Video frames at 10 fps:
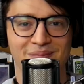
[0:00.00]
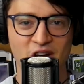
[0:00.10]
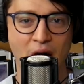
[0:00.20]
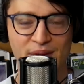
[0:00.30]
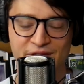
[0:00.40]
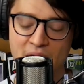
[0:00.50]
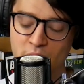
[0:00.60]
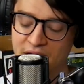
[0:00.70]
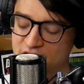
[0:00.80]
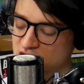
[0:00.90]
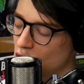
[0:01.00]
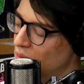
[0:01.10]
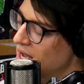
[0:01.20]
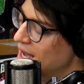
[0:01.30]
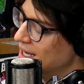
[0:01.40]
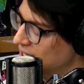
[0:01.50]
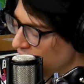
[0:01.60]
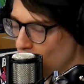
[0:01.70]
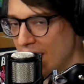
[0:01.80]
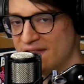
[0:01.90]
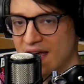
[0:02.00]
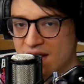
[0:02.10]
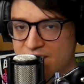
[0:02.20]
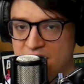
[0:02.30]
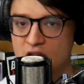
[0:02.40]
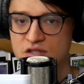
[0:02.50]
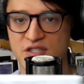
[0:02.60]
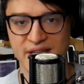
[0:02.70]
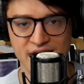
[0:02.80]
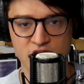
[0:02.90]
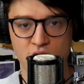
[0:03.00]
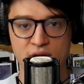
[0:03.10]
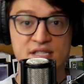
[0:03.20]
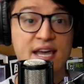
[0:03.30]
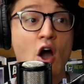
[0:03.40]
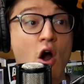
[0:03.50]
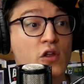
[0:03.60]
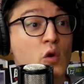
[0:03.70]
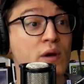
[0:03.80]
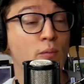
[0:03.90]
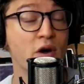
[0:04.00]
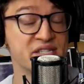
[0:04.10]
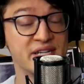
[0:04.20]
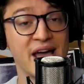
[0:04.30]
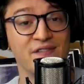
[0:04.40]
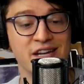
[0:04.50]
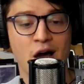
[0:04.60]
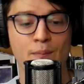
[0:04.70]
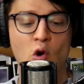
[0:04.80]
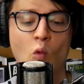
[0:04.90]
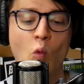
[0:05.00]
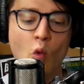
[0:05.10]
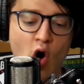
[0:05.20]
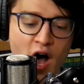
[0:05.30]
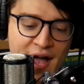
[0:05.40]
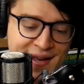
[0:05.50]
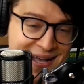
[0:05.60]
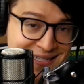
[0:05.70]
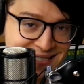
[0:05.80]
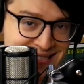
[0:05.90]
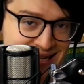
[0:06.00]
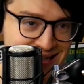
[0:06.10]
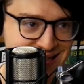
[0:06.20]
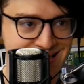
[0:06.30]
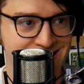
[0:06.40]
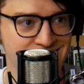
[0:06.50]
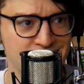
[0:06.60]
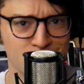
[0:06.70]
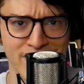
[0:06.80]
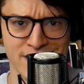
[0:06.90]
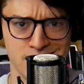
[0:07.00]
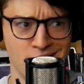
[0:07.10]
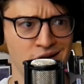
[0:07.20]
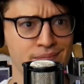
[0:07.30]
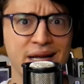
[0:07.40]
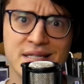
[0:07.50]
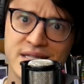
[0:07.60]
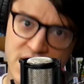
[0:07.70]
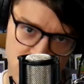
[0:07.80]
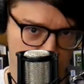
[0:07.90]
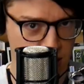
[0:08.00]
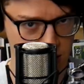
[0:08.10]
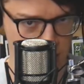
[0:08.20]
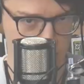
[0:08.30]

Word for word: Comic Fan, we got a dope giveaway at the end of the video, so stay tuned. It's a Harley Quinn Poison Ivy #1, signed and sketched by Don McTeague.